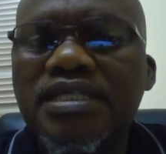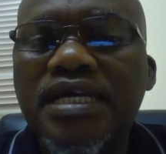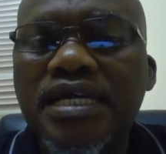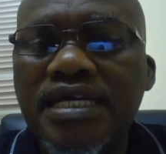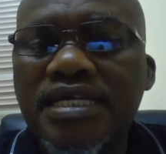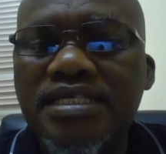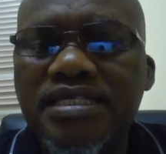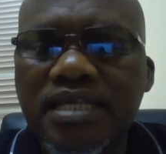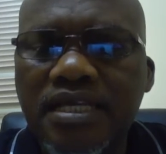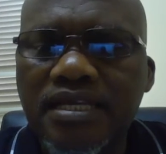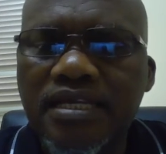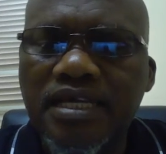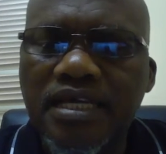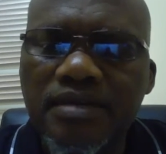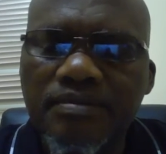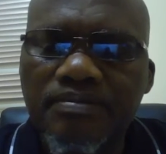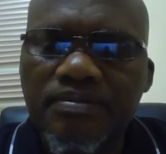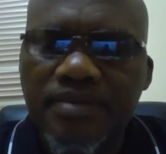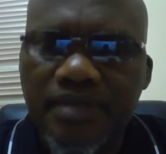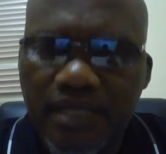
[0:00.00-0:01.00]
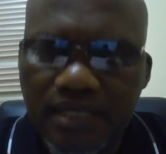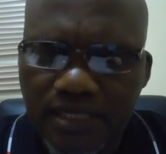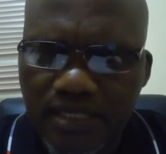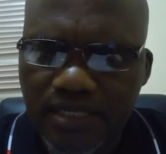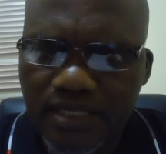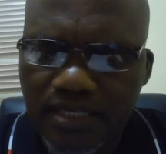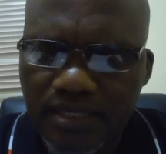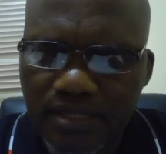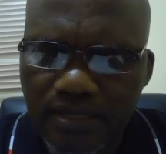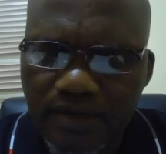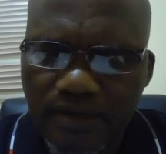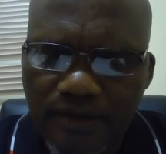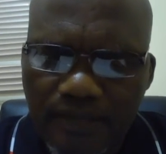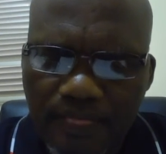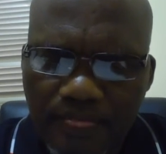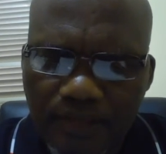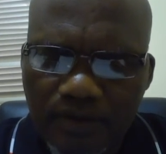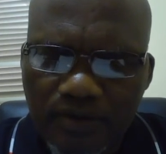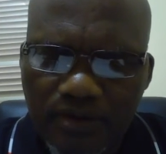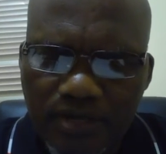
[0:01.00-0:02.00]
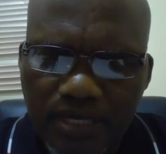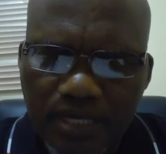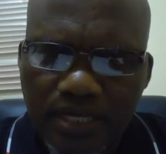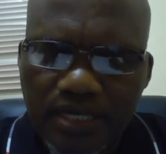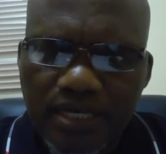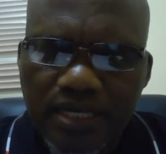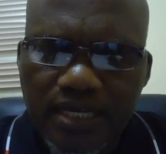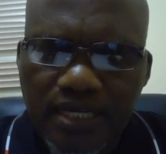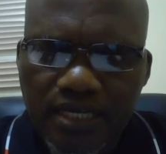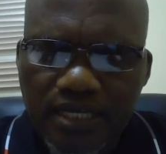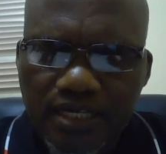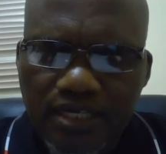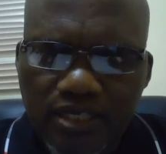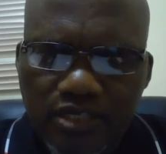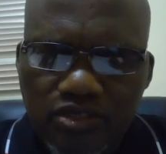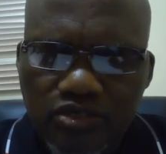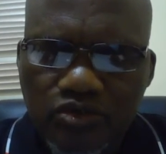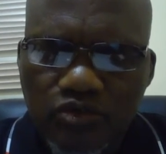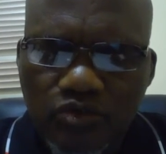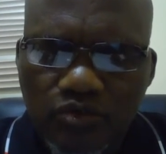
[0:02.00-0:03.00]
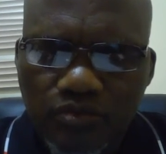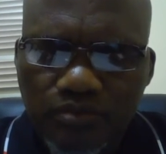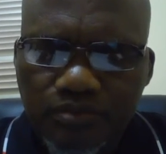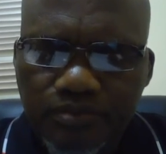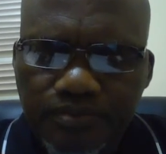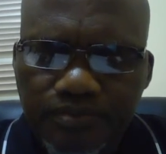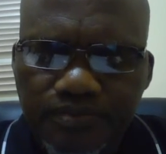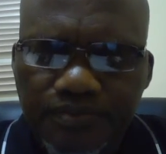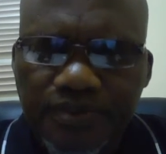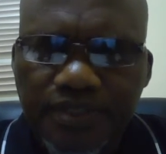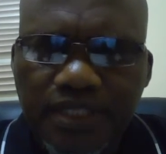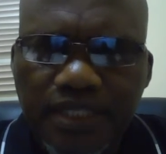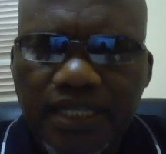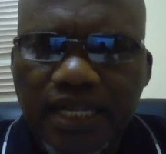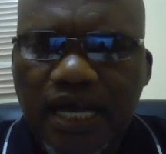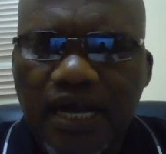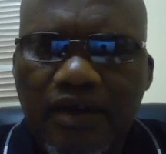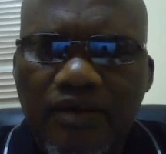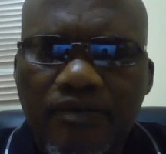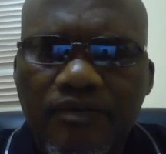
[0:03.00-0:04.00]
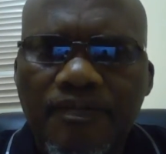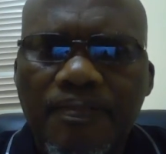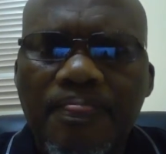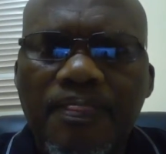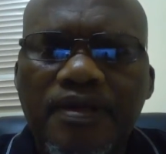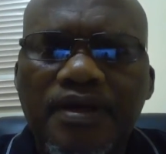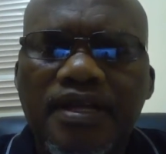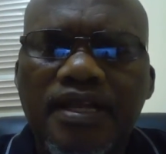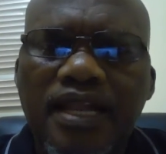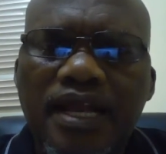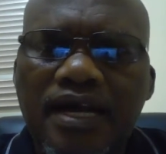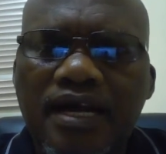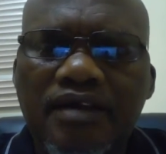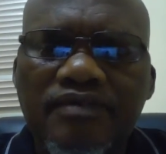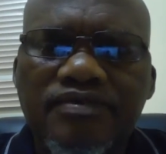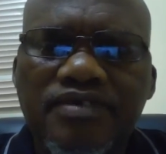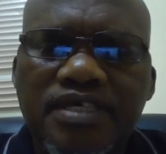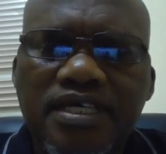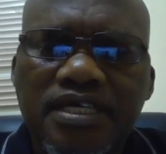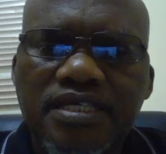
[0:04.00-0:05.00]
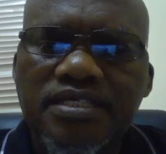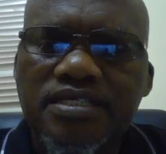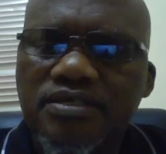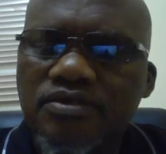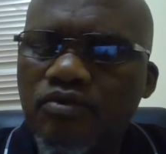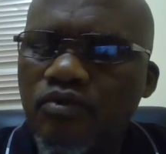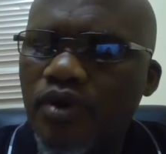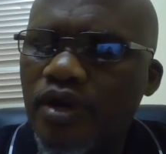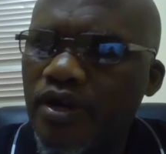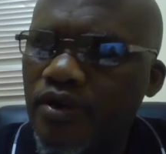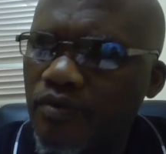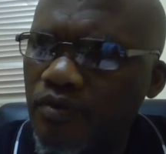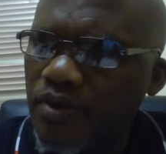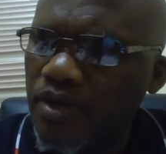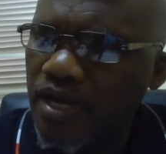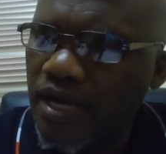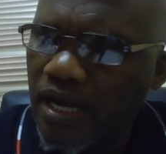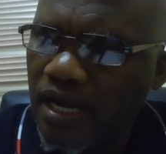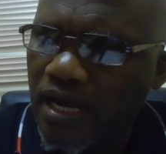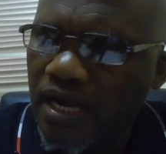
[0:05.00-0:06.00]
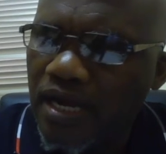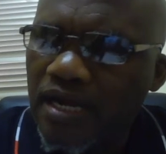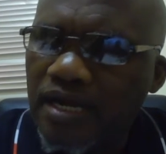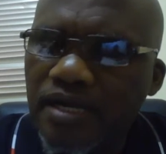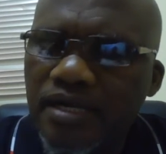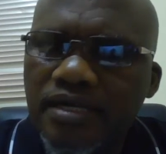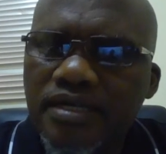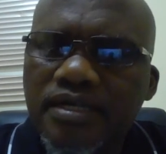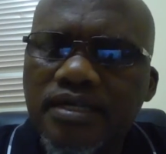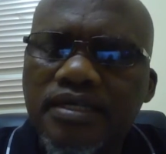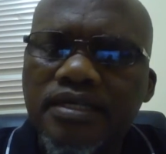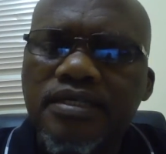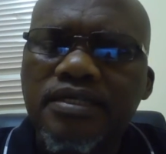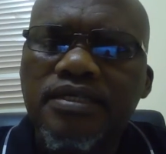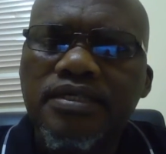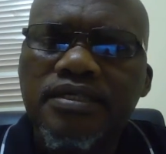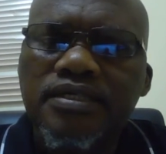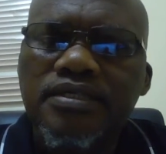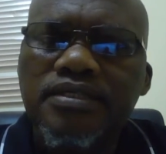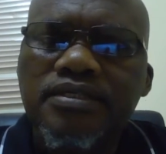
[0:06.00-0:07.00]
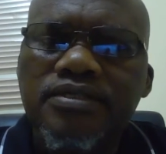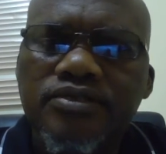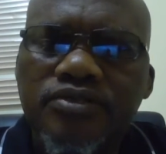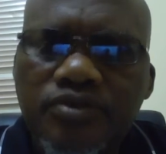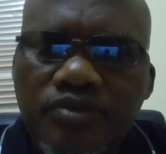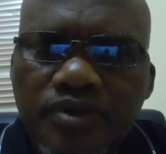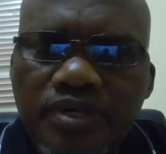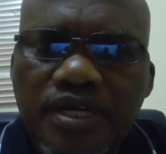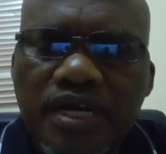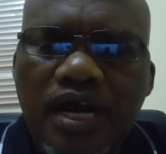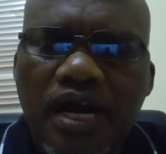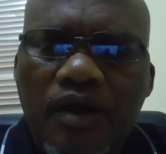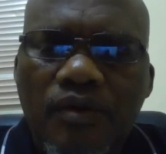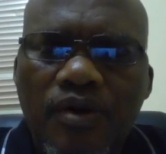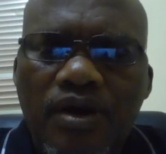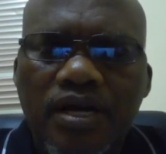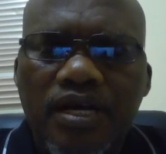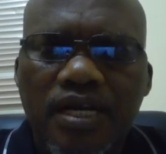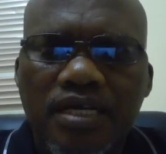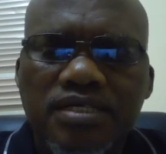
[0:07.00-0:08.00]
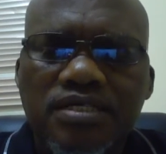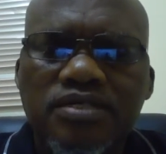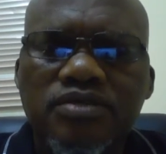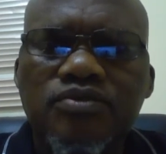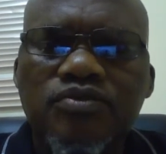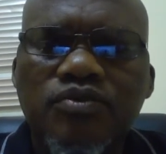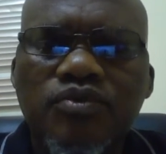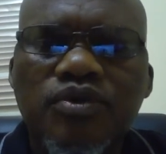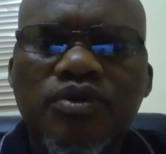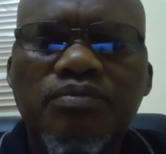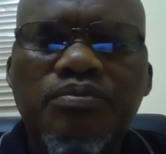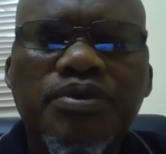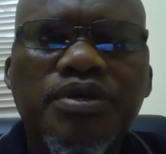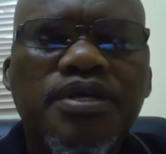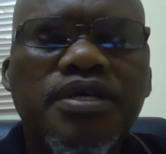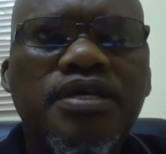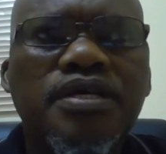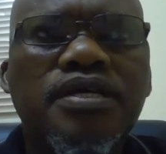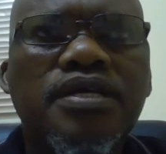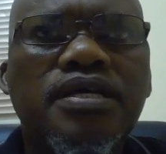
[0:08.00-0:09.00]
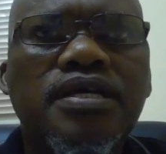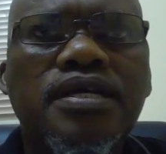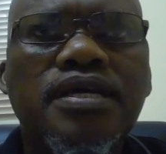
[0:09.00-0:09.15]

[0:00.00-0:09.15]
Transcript: in the Eastern Cape, that E. Okay. So now, like I've said, when we are doing our classes, we will be